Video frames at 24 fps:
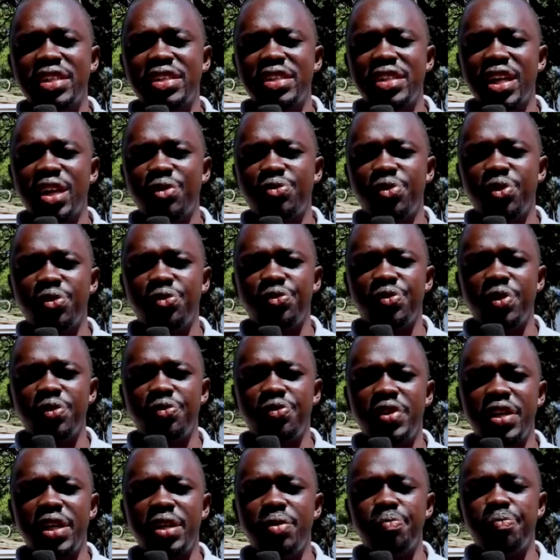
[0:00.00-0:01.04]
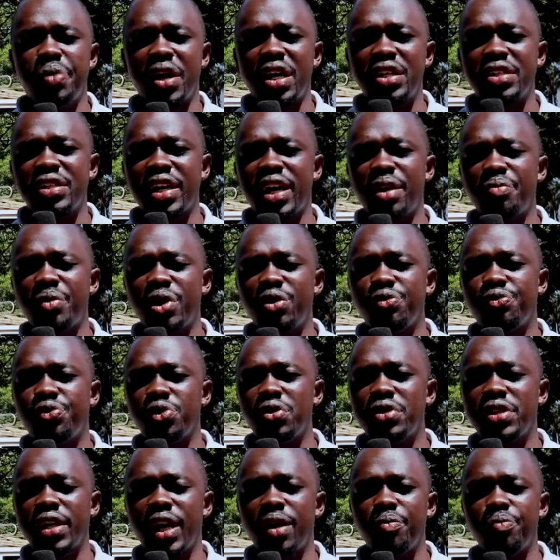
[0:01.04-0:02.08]
a staff of 15 part-time and
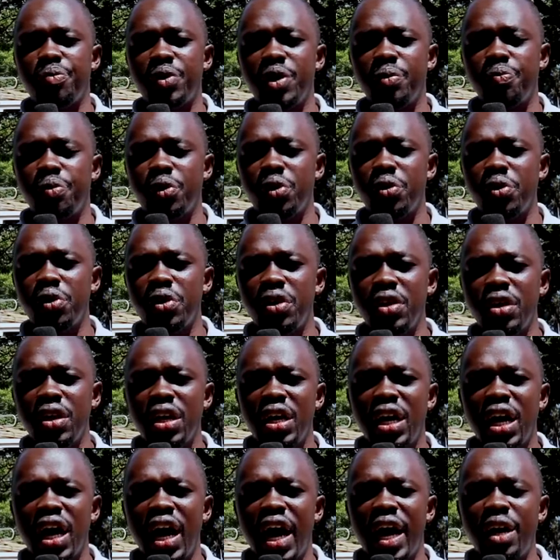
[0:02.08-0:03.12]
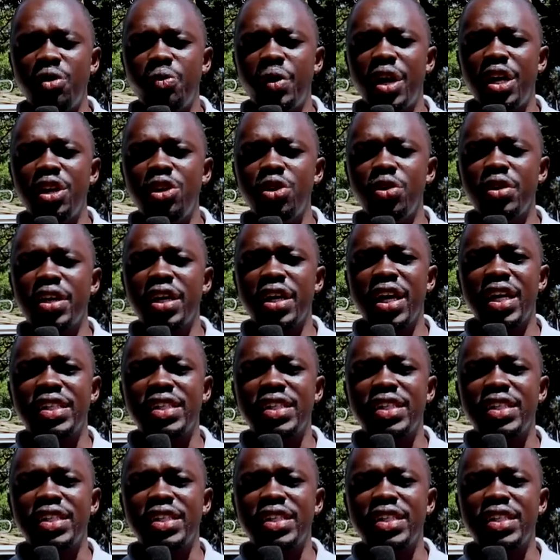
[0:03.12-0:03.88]
full-time people, and we are looking